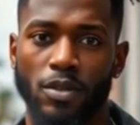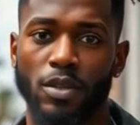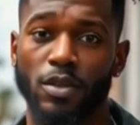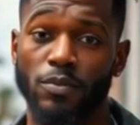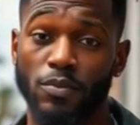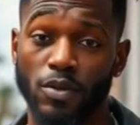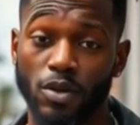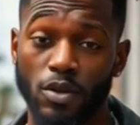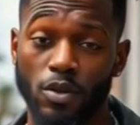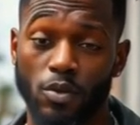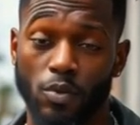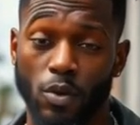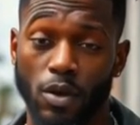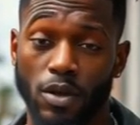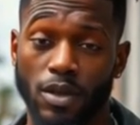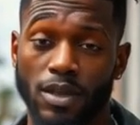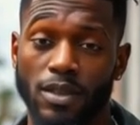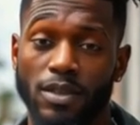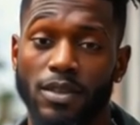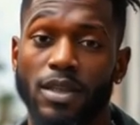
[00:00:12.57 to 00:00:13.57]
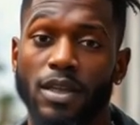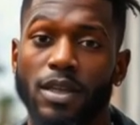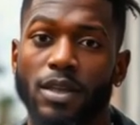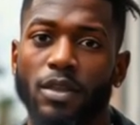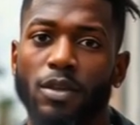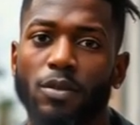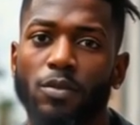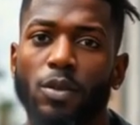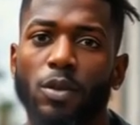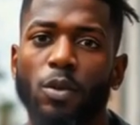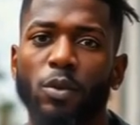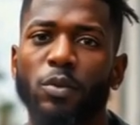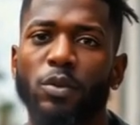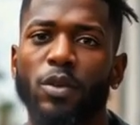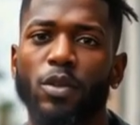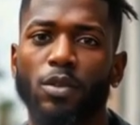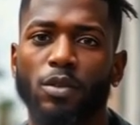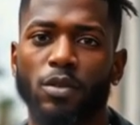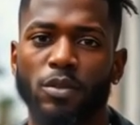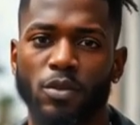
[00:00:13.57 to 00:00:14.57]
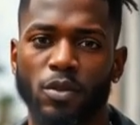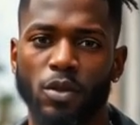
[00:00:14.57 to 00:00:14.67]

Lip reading: The first one is ease of use.